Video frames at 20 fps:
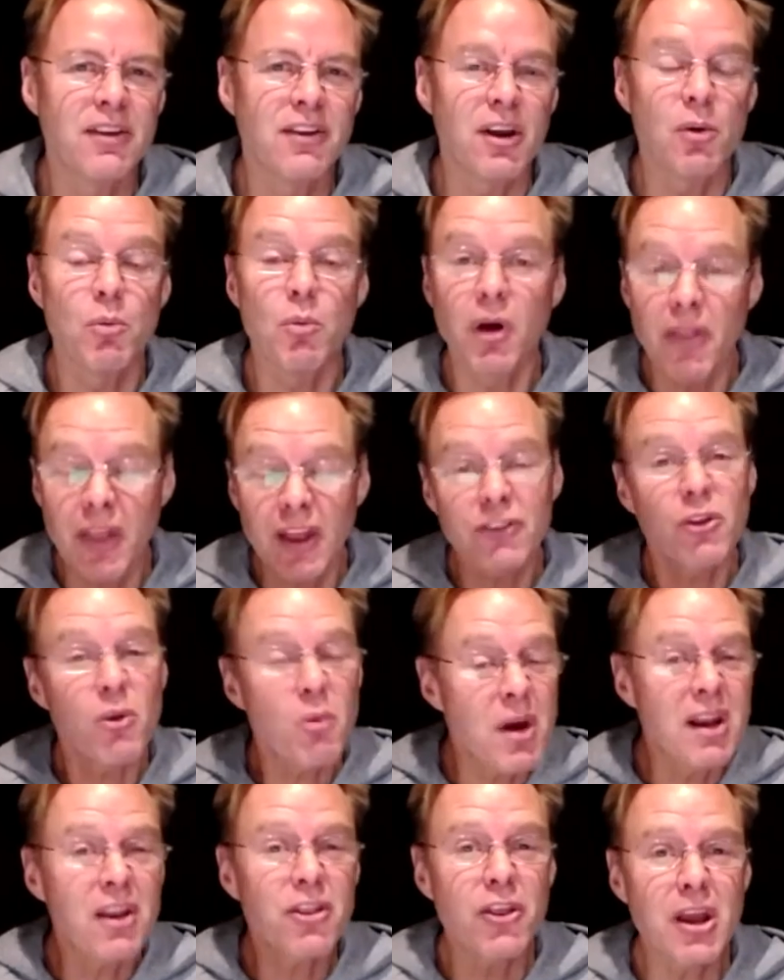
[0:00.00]
Well, that's the way to
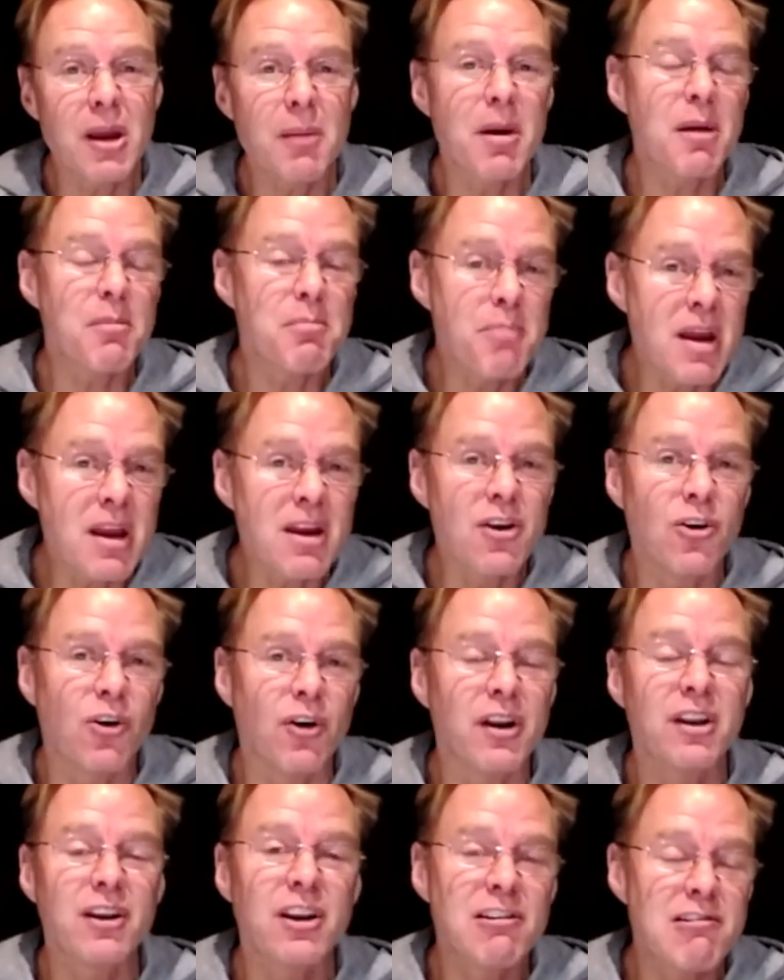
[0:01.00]
think about Bitcoin and
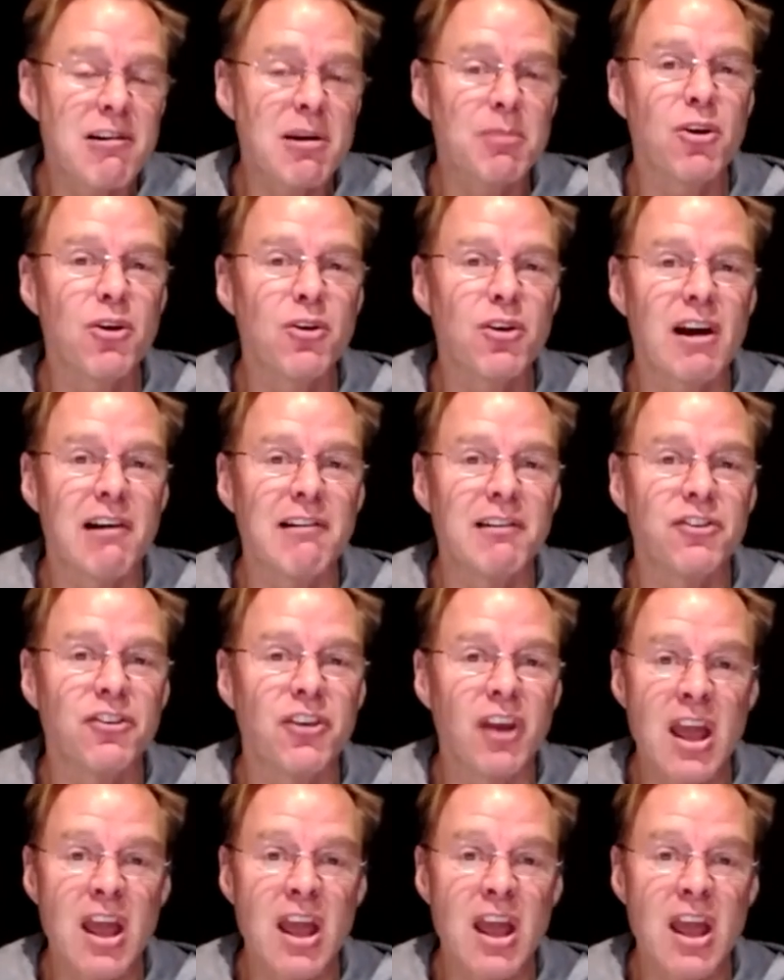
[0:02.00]
cryptocurrency.